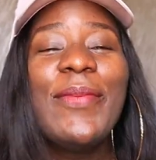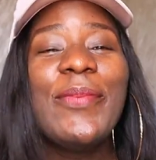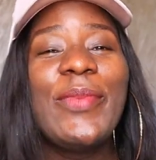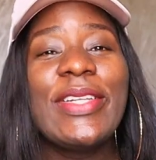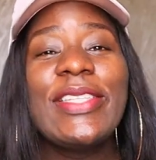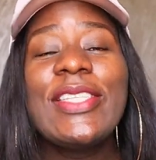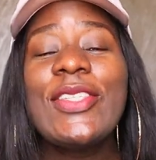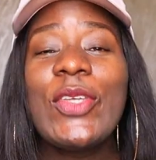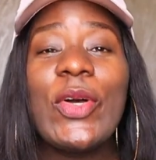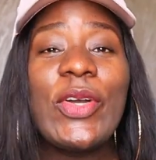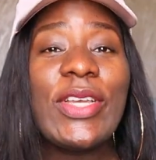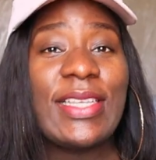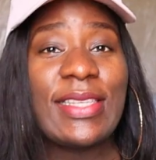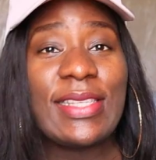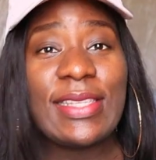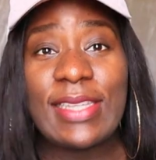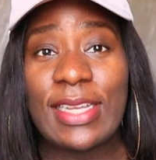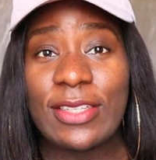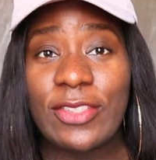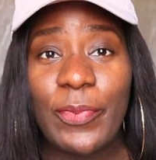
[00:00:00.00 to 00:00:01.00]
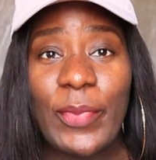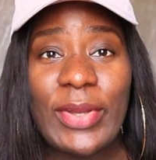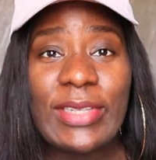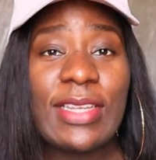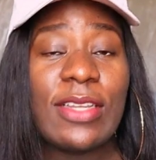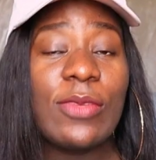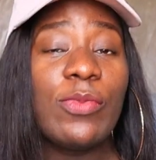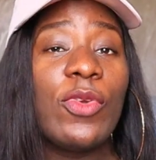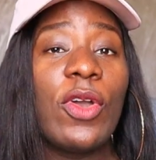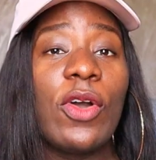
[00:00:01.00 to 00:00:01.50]
But this whole incident
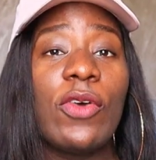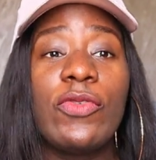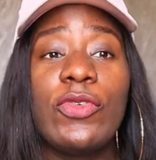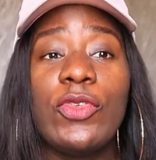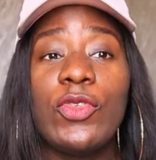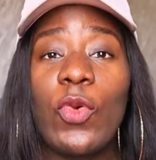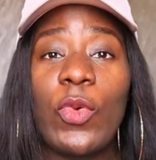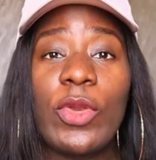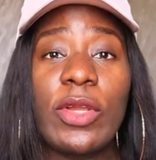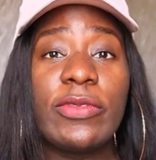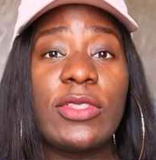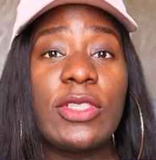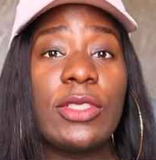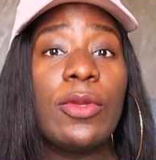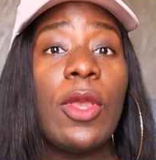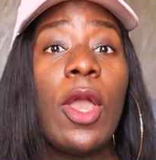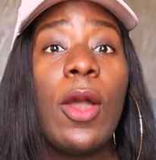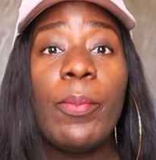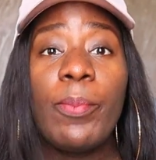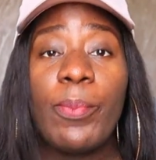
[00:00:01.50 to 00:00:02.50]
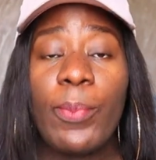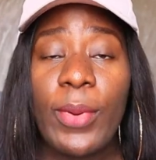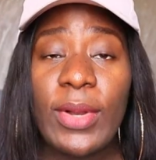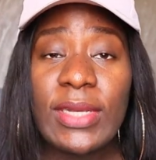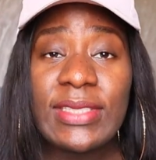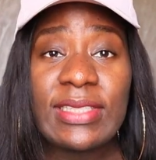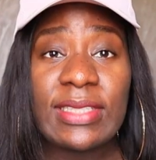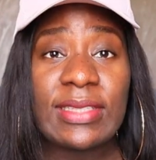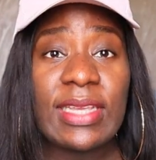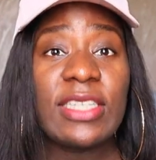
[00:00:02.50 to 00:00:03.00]
reminded me of, you know, one of the
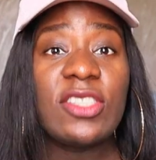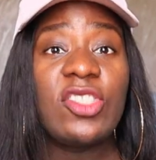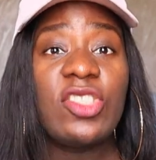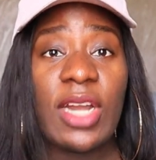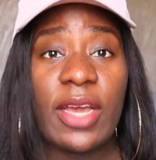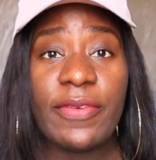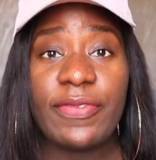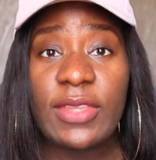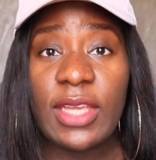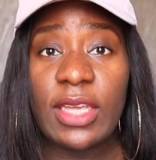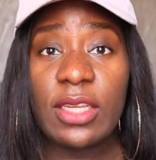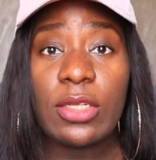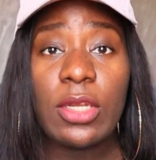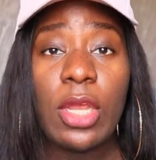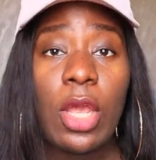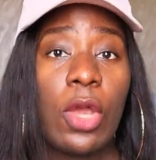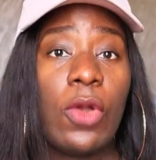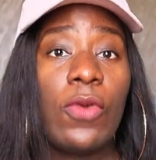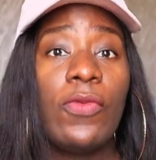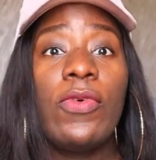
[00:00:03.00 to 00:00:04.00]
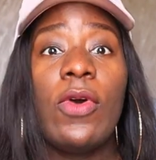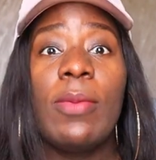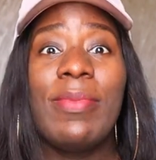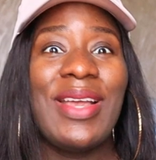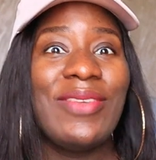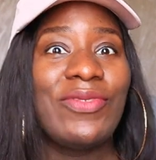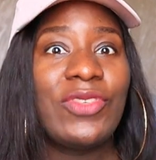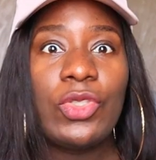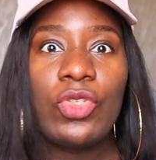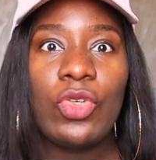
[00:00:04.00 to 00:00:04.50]
points that I drafted for
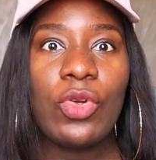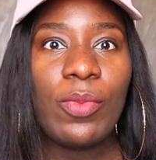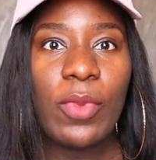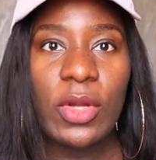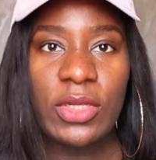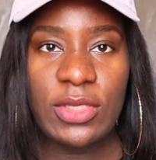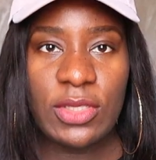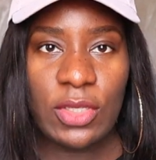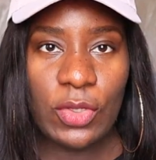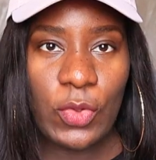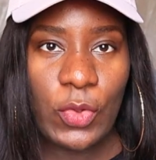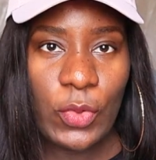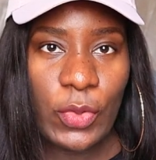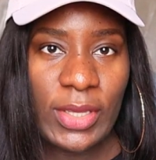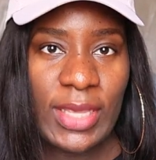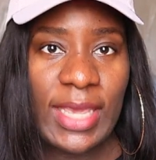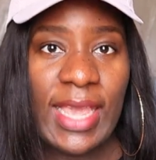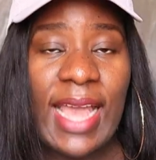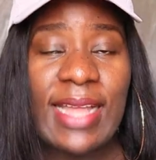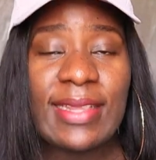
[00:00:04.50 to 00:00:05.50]
my video months ago, okay?